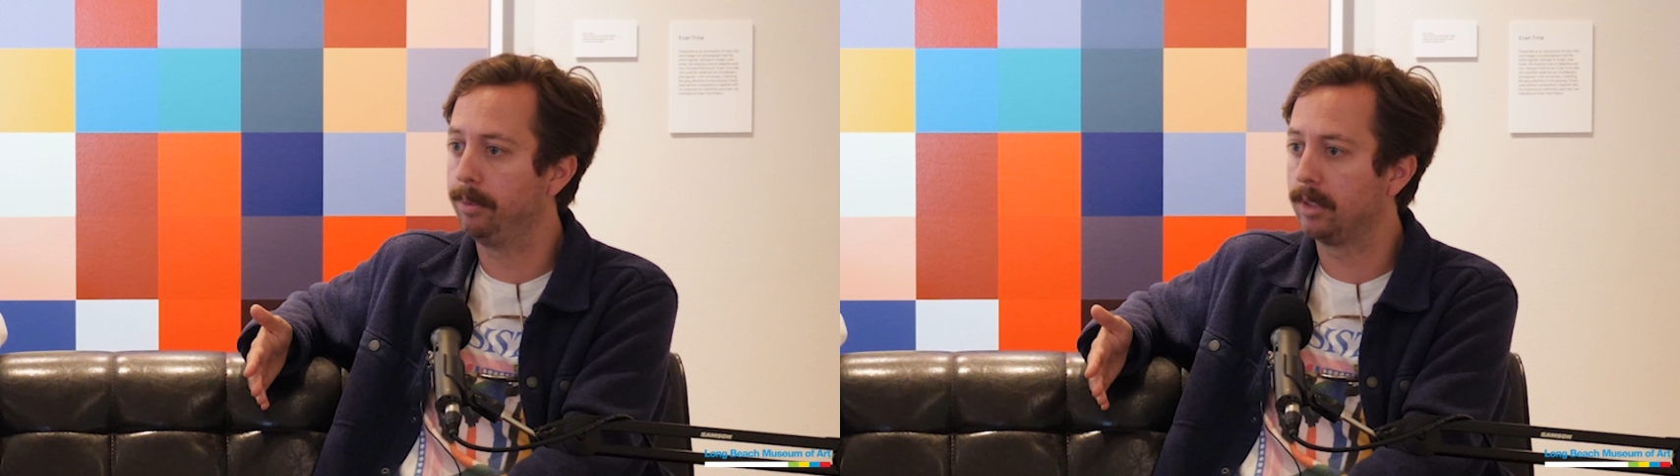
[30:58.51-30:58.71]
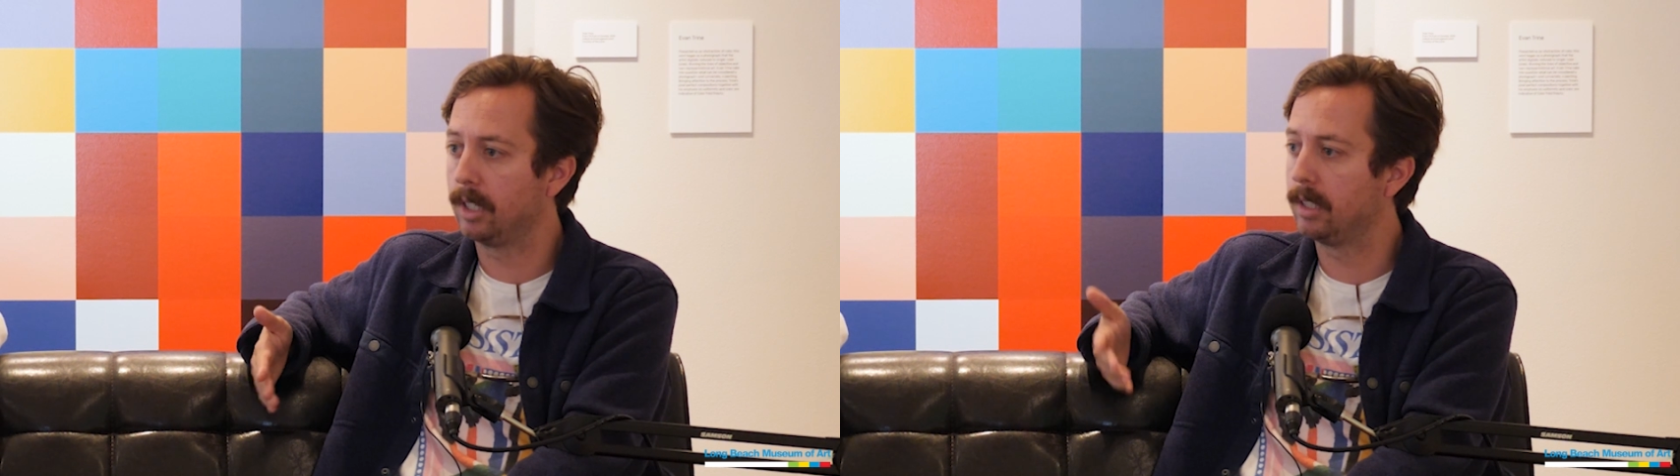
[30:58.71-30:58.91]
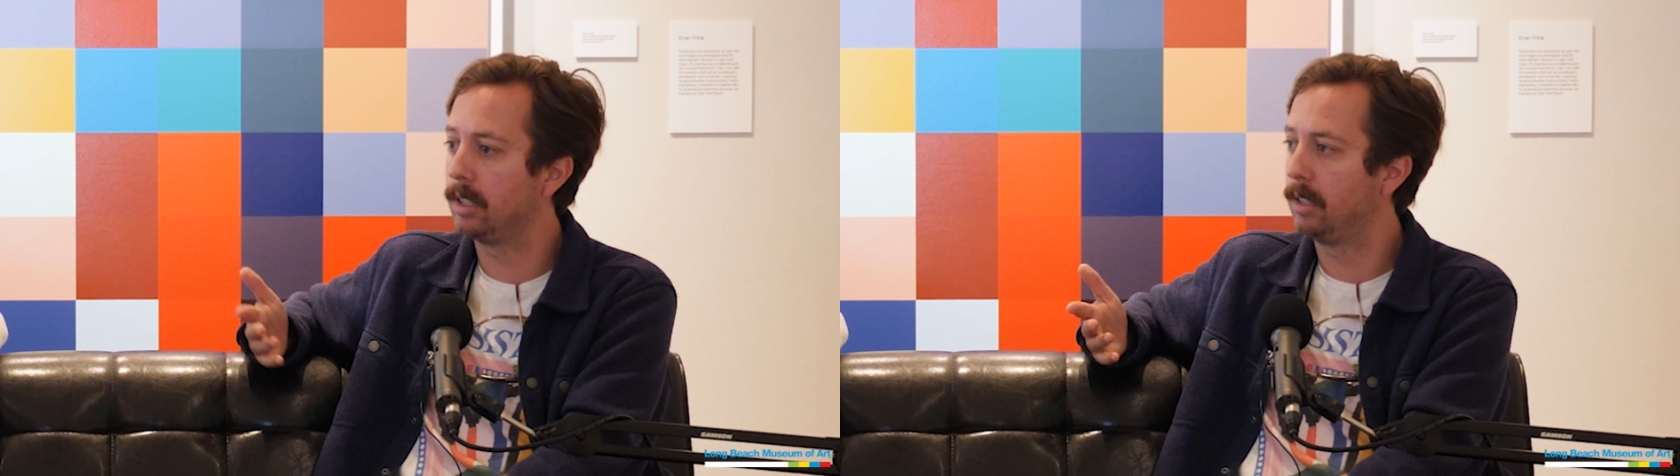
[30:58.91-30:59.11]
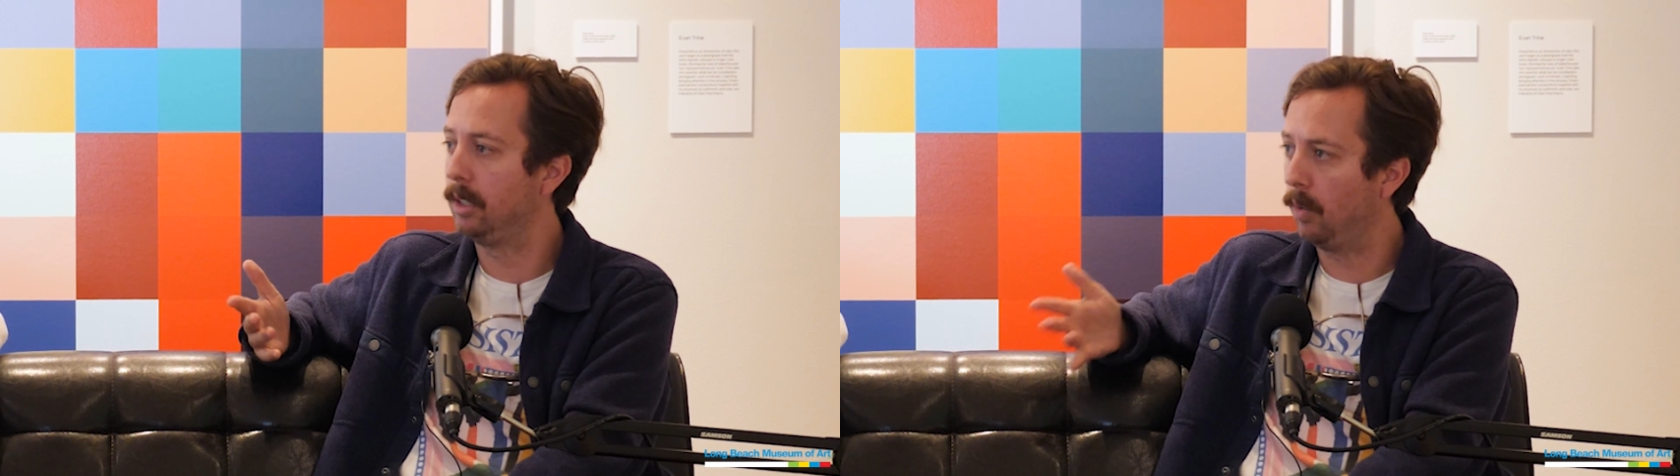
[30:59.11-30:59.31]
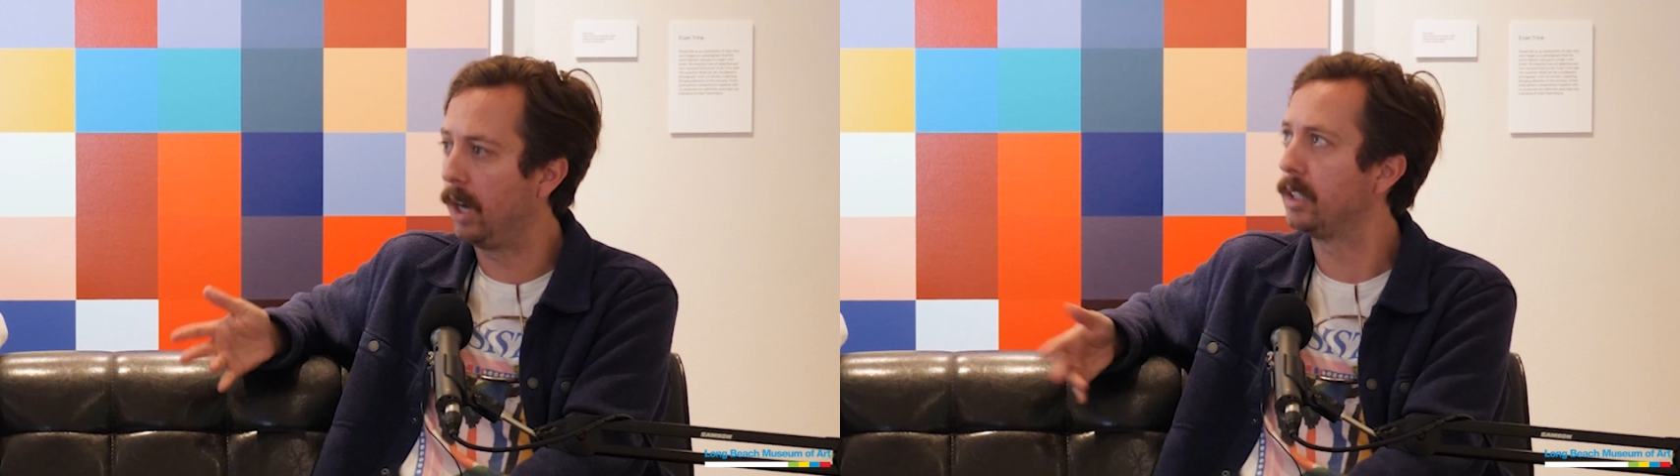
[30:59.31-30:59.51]
was because he
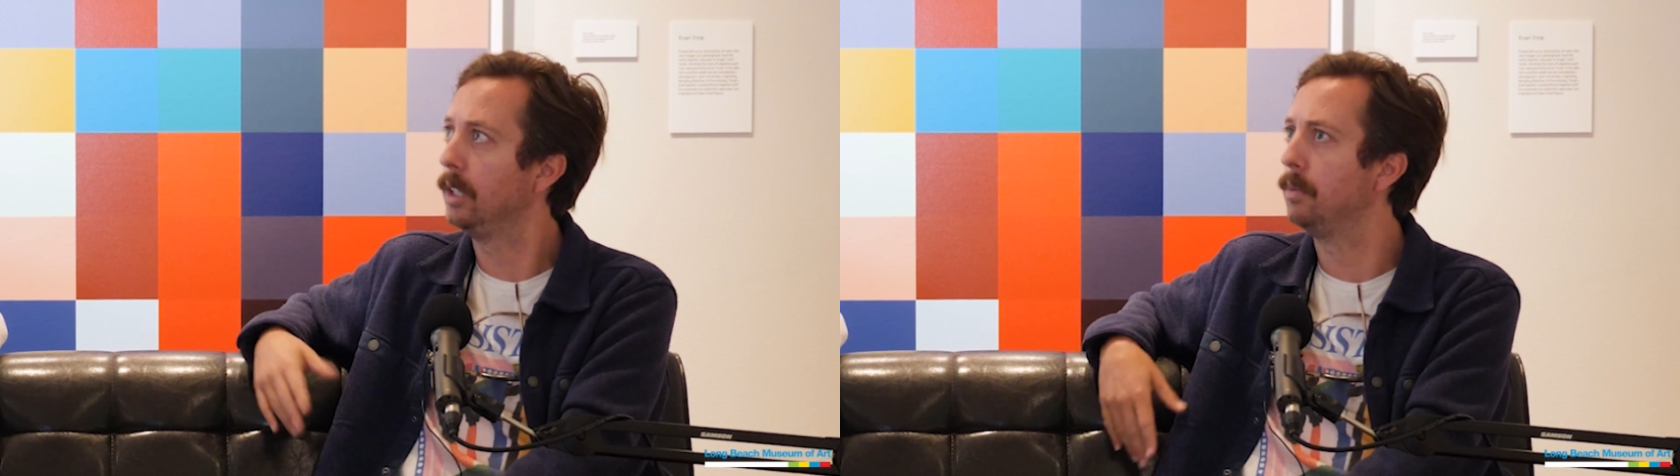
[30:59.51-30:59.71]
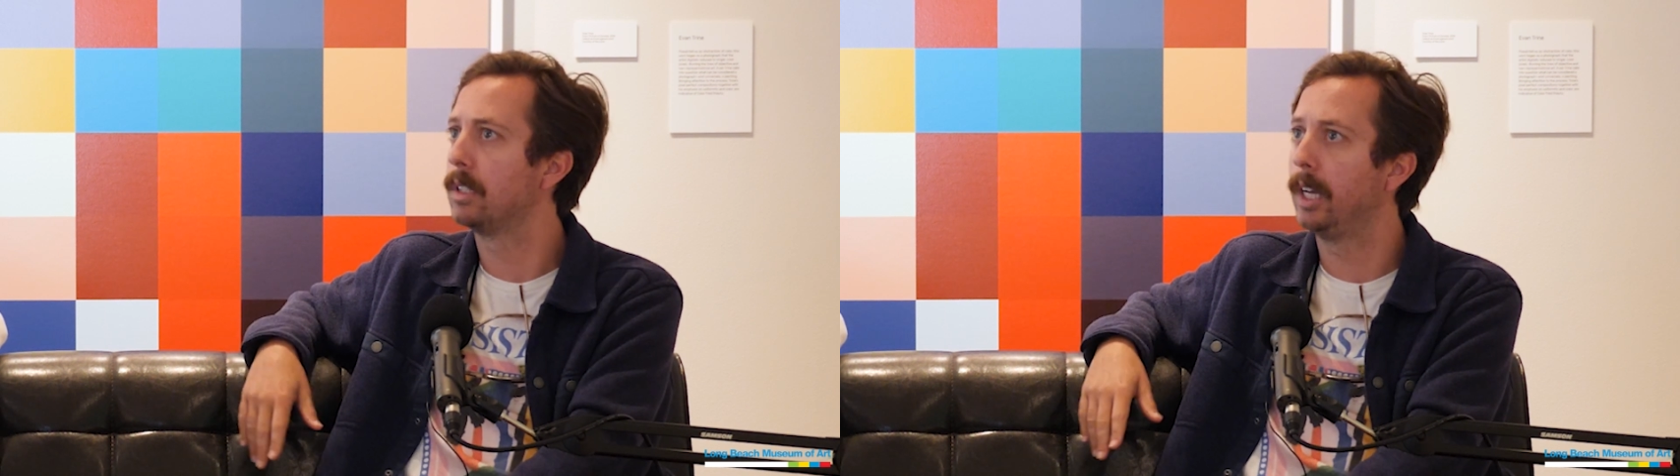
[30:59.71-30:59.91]
walked in and was